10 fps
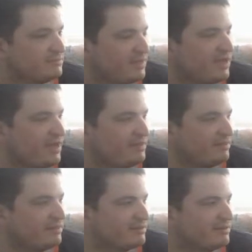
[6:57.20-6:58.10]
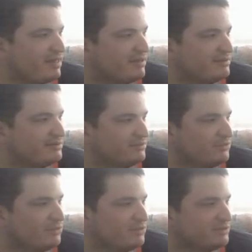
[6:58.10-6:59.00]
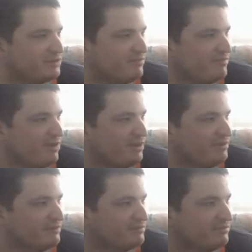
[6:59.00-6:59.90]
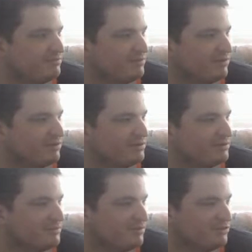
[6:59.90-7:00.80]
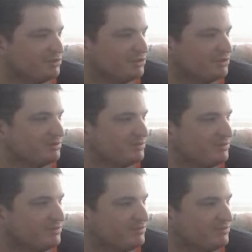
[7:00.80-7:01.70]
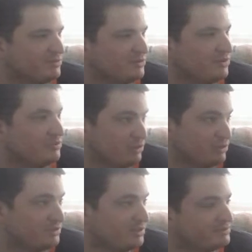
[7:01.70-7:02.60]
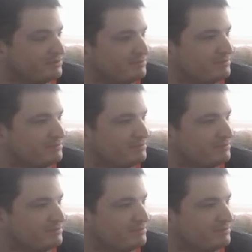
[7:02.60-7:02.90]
Yeah, I think that it's important to save money for the future or for emergencies.